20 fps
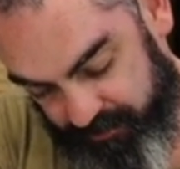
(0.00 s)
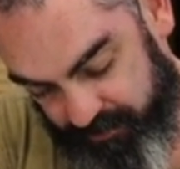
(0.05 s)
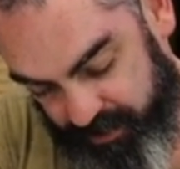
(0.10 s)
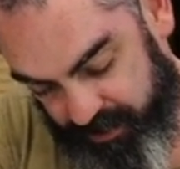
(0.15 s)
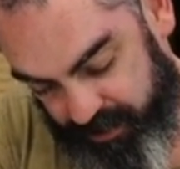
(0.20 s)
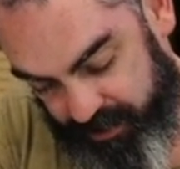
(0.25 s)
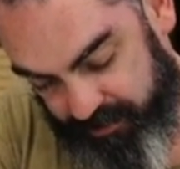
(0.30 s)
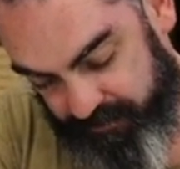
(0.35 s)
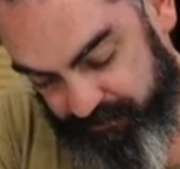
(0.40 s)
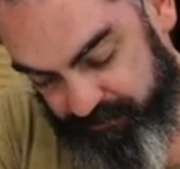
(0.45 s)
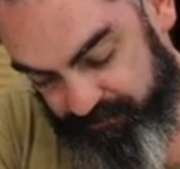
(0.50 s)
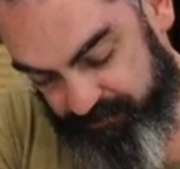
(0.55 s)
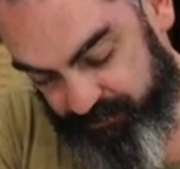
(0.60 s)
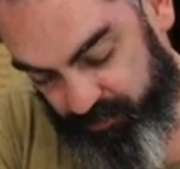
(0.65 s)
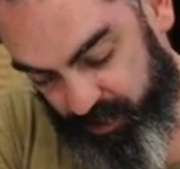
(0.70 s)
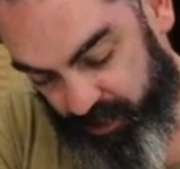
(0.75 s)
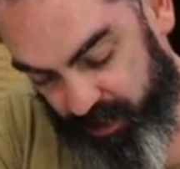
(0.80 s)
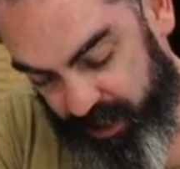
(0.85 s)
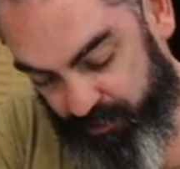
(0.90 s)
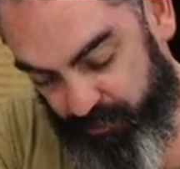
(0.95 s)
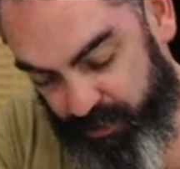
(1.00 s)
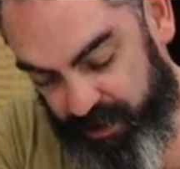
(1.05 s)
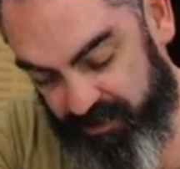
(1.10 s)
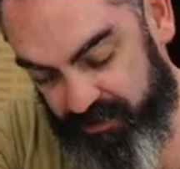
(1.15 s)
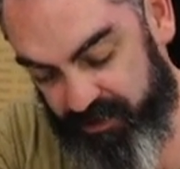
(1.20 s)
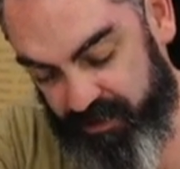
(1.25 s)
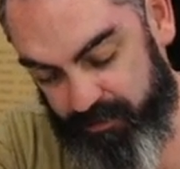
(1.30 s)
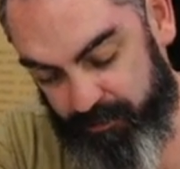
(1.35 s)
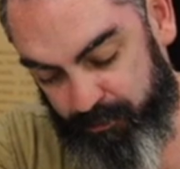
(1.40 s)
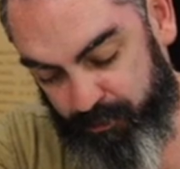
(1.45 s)
And
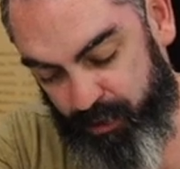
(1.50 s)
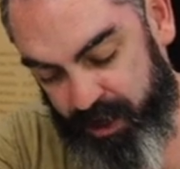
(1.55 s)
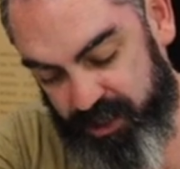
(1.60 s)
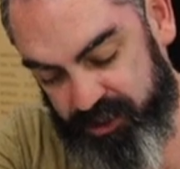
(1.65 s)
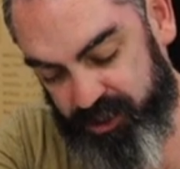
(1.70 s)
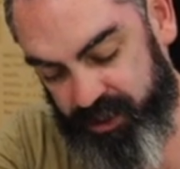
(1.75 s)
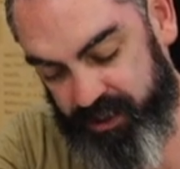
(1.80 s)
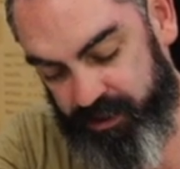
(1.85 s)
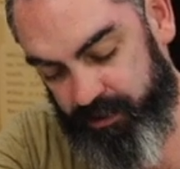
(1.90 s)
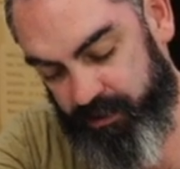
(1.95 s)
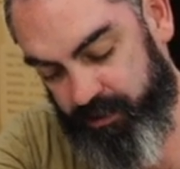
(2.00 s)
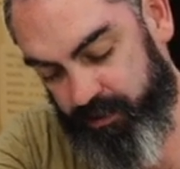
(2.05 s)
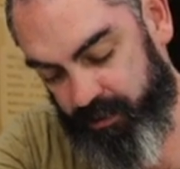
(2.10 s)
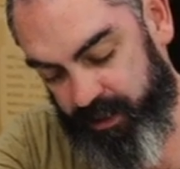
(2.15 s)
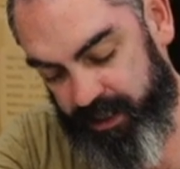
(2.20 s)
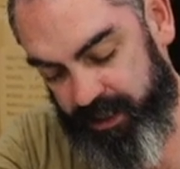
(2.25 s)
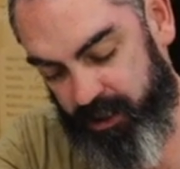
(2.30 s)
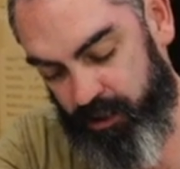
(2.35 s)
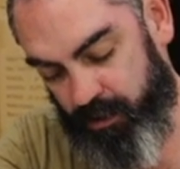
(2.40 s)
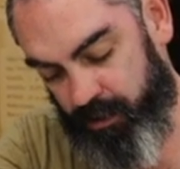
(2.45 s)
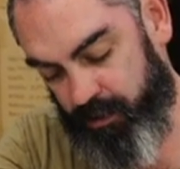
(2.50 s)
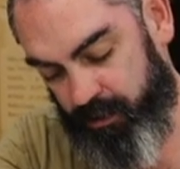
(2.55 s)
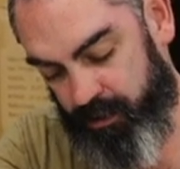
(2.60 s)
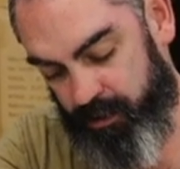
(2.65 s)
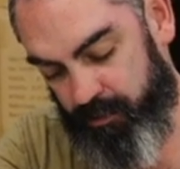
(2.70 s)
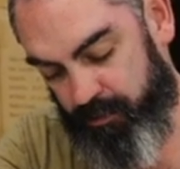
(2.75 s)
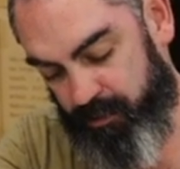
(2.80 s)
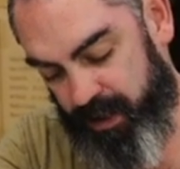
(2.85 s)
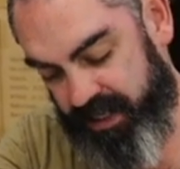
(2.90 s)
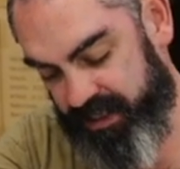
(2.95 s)
rather than brushing like
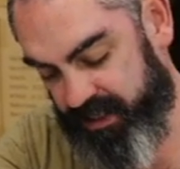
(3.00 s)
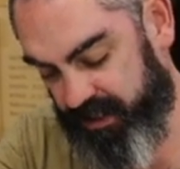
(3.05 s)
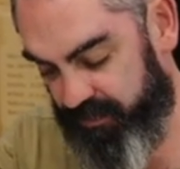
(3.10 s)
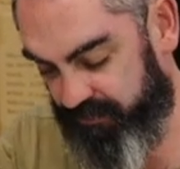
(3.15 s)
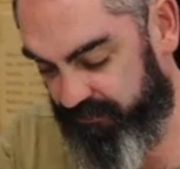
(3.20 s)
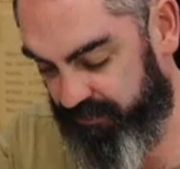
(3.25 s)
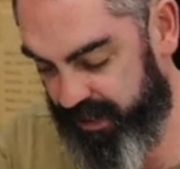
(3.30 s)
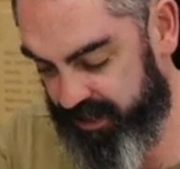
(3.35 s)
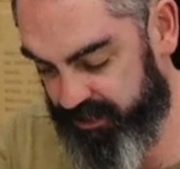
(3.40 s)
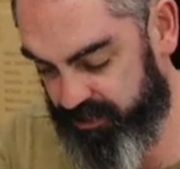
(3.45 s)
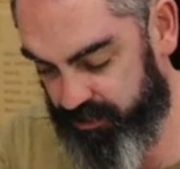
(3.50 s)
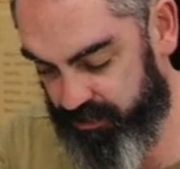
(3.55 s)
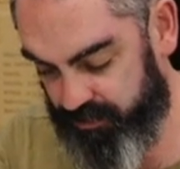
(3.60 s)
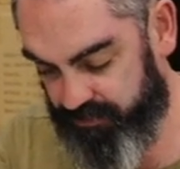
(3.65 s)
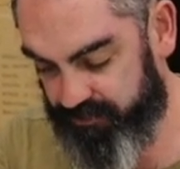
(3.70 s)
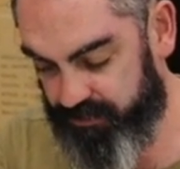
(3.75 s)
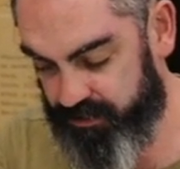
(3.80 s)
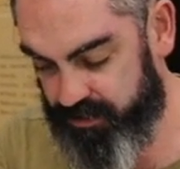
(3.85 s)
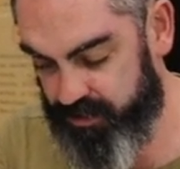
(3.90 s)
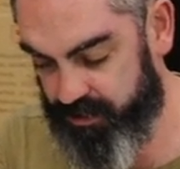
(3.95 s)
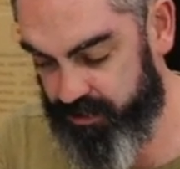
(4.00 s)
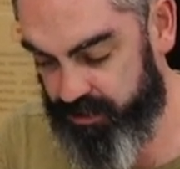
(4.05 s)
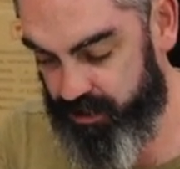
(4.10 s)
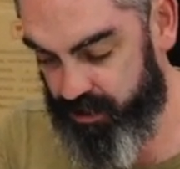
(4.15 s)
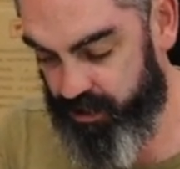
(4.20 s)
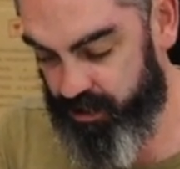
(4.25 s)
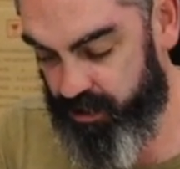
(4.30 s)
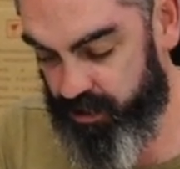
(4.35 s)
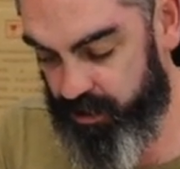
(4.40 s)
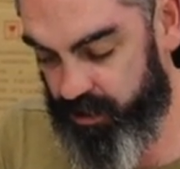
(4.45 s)
you're painting a flat surface,
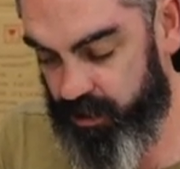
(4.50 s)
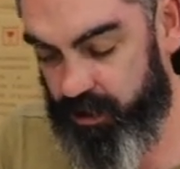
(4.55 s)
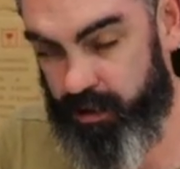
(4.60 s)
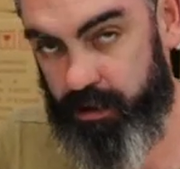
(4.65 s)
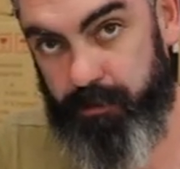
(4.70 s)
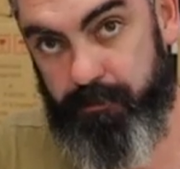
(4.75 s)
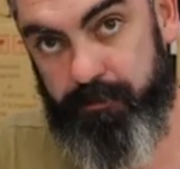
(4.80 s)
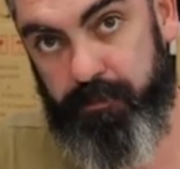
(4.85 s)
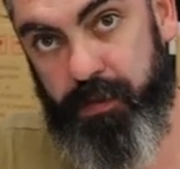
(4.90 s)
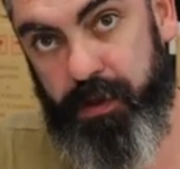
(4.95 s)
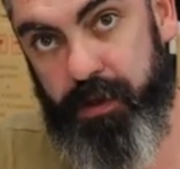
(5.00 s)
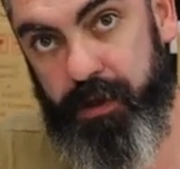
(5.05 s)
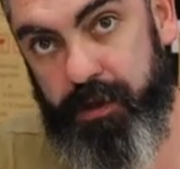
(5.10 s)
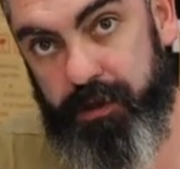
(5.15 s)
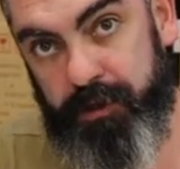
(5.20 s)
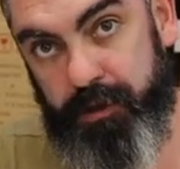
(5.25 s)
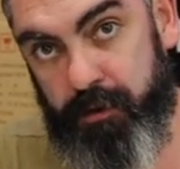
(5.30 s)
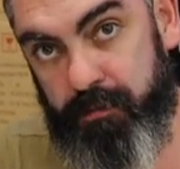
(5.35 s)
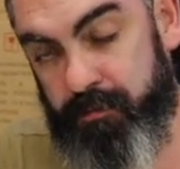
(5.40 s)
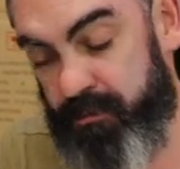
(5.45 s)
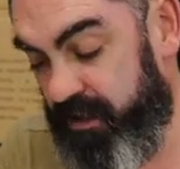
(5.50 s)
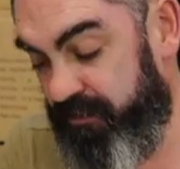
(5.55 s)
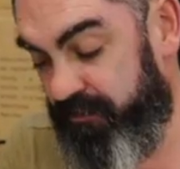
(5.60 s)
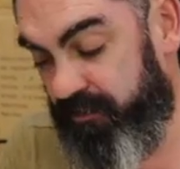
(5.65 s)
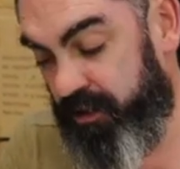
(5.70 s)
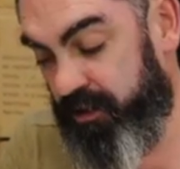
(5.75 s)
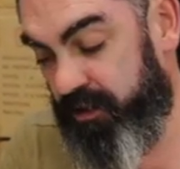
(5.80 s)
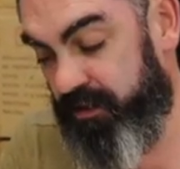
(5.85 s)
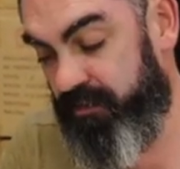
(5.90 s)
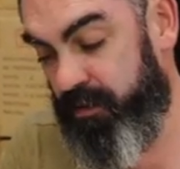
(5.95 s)
you know, don't be
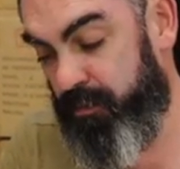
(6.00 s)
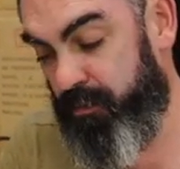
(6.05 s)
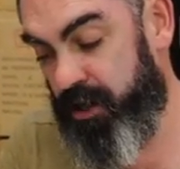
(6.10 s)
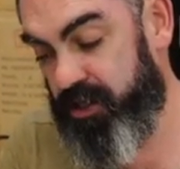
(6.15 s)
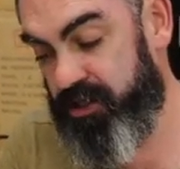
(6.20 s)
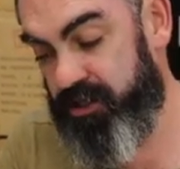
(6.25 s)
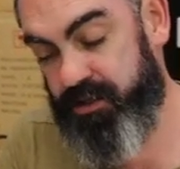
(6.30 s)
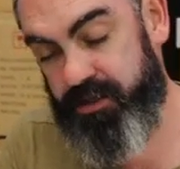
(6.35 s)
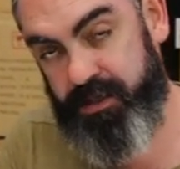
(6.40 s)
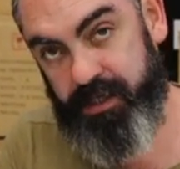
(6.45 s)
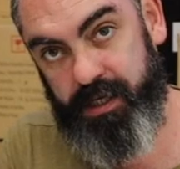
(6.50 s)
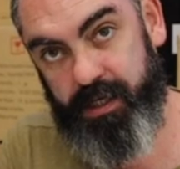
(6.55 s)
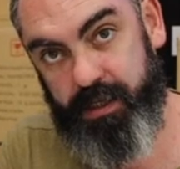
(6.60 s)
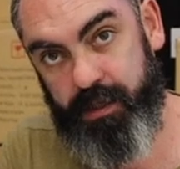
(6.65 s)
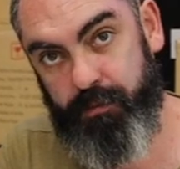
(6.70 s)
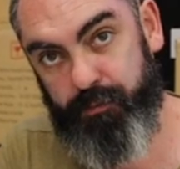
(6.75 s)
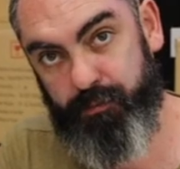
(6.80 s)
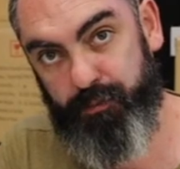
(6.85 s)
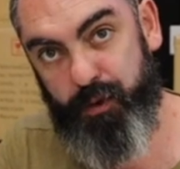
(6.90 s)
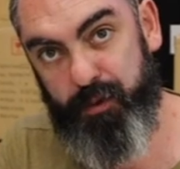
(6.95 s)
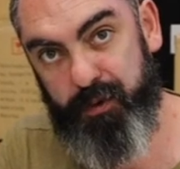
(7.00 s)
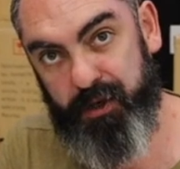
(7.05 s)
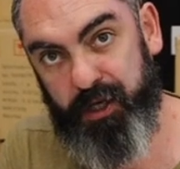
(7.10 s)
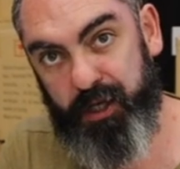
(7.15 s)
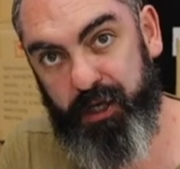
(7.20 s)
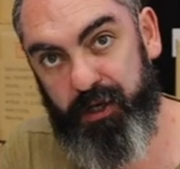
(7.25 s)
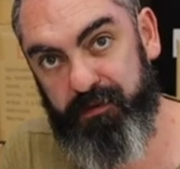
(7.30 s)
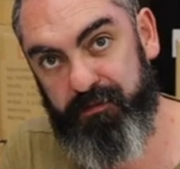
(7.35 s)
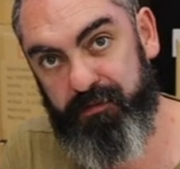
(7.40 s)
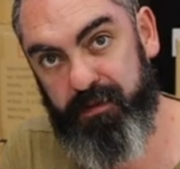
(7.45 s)
fond of your brushes. You're going to ruin a
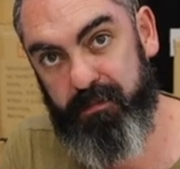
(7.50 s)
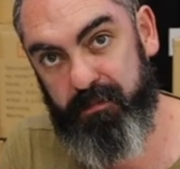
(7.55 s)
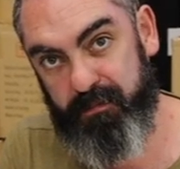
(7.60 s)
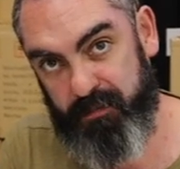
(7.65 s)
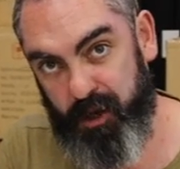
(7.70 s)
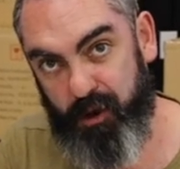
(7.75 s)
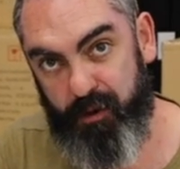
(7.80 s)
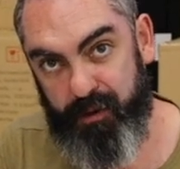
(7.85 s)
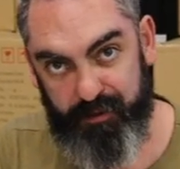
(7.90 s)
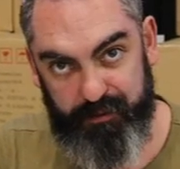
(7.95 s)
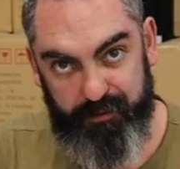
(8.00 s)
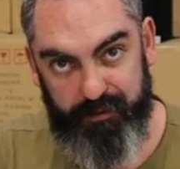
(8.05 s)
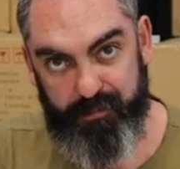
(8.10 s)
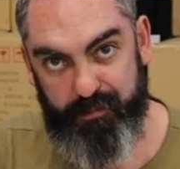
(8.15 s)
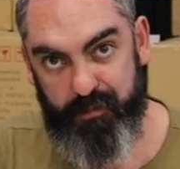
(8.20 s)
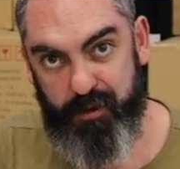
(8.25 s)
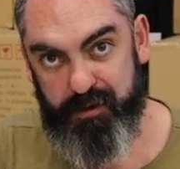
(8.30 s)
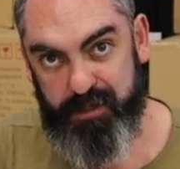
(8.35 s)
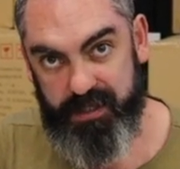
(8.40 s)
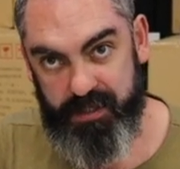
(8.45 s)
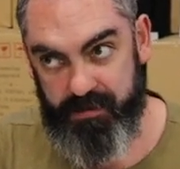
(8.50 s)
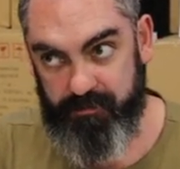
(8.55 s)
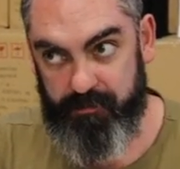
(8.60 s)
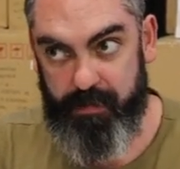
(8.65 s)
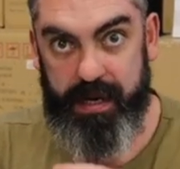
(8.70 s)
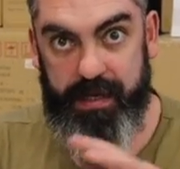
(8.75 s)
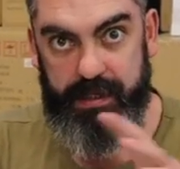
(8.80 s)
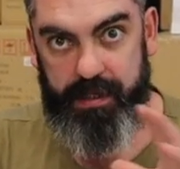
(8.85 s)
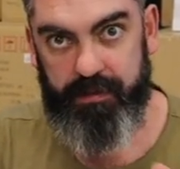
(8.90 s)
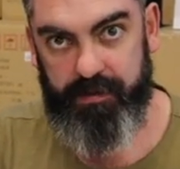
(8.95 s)
lot of them going through the process of
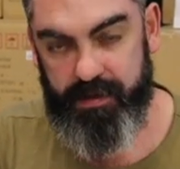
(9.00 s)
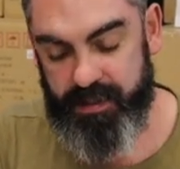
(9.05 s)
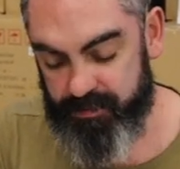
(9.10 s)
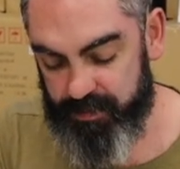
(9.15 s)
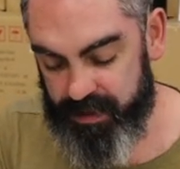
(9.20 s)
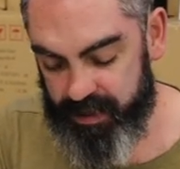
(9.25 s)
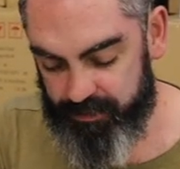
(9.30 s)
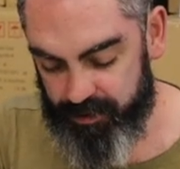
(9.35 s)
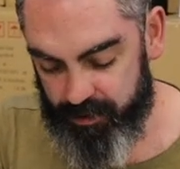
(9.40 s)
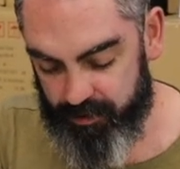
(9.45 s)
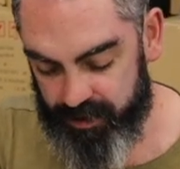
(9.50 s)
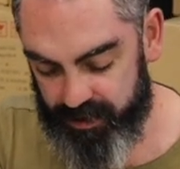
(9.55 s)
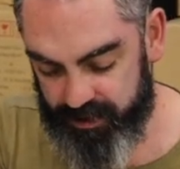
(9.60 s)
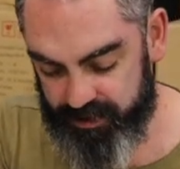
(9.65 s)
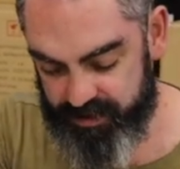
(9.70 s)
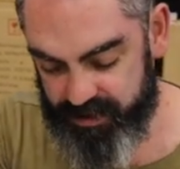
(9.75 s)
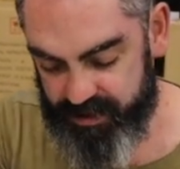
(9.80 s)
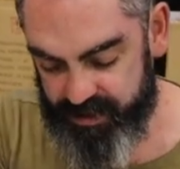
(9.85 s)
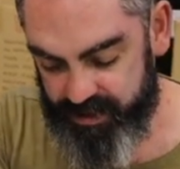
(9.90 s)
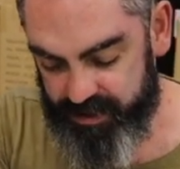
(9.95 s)
painting this many buildings.